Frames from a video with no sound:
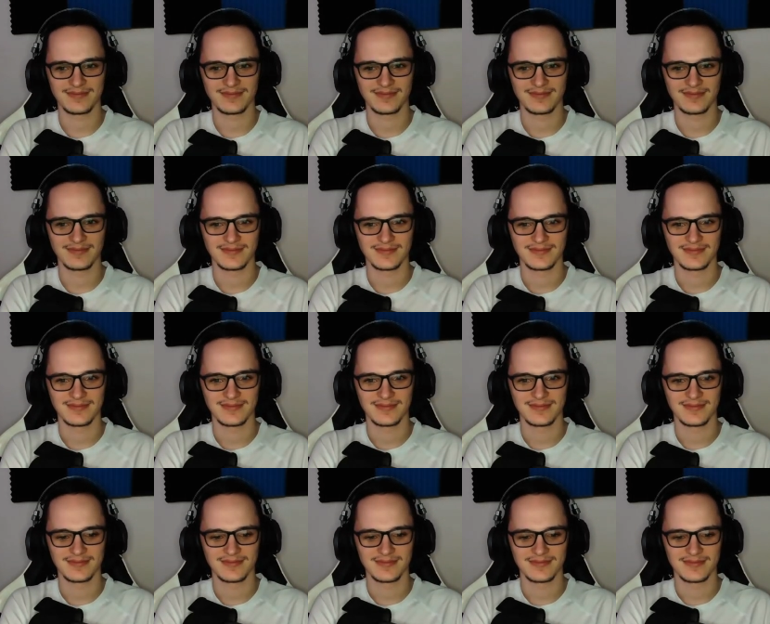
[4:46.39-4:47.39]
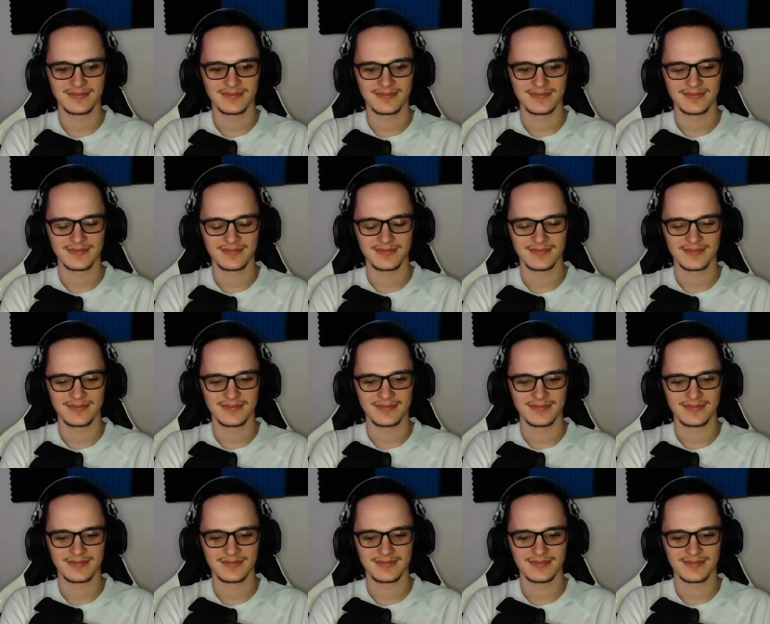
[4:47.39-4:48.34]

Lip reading: (no one is talking)